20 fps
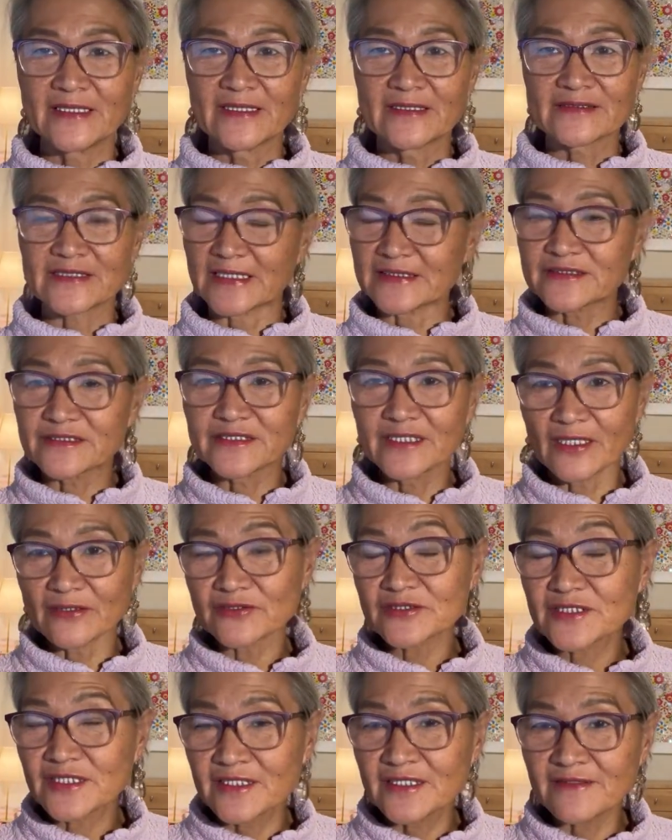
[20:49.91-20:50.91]
that not
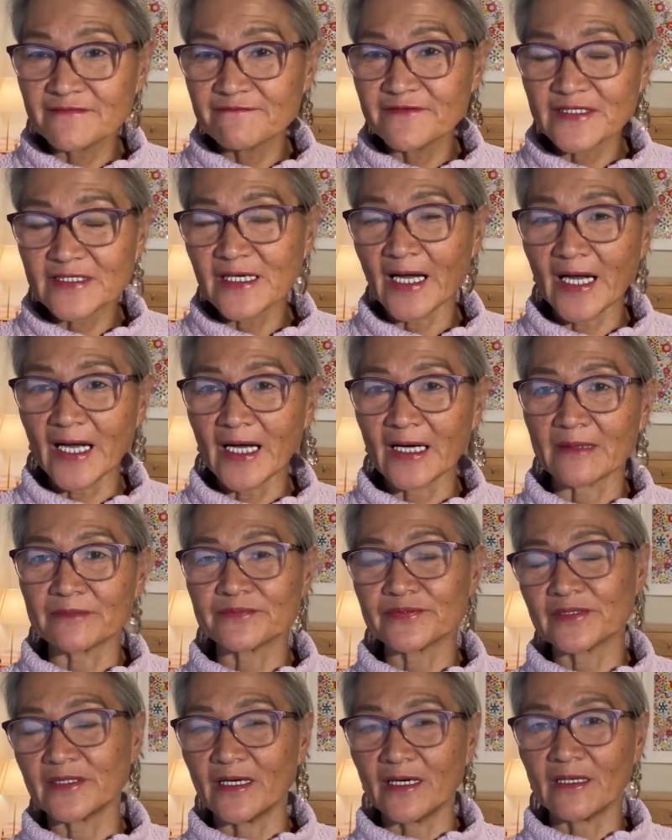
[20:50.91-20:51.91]
giving up
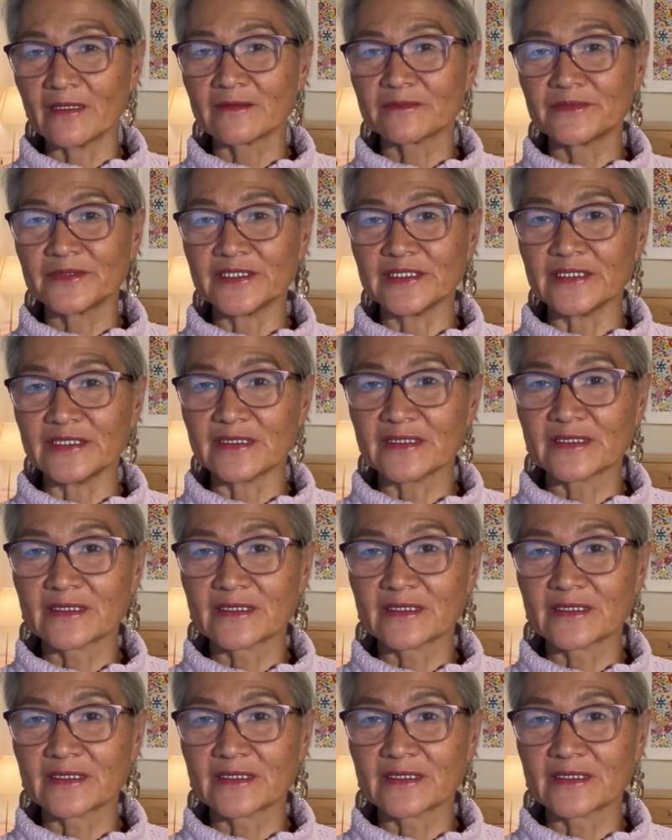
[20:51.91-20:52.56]
on me,